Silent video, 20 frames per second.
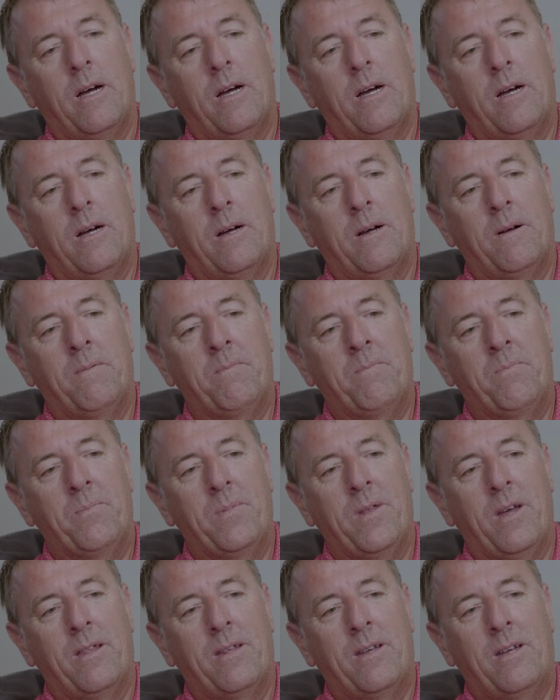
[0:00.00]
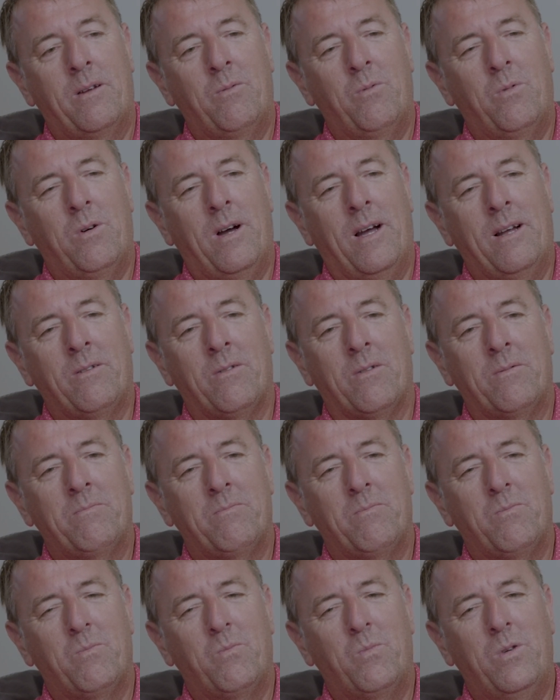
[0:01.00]
I think, well, hang on,
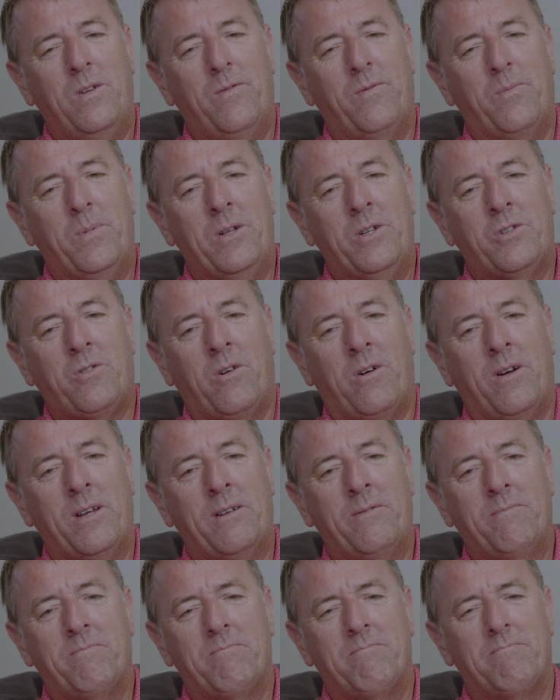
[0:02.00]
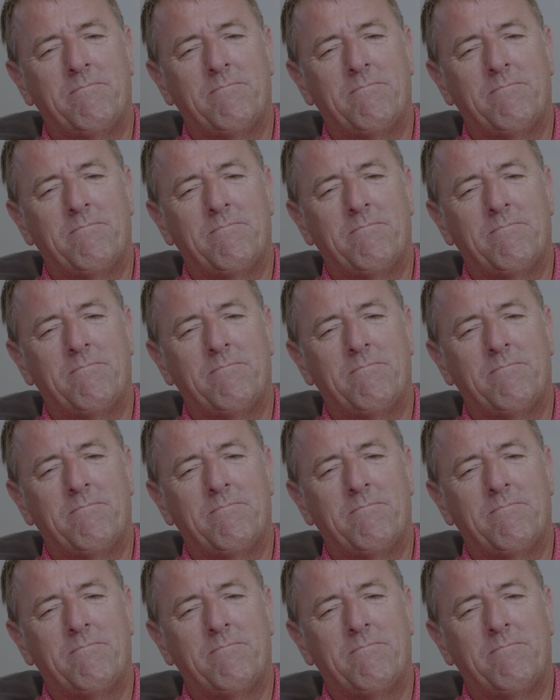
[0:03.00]
we've been trying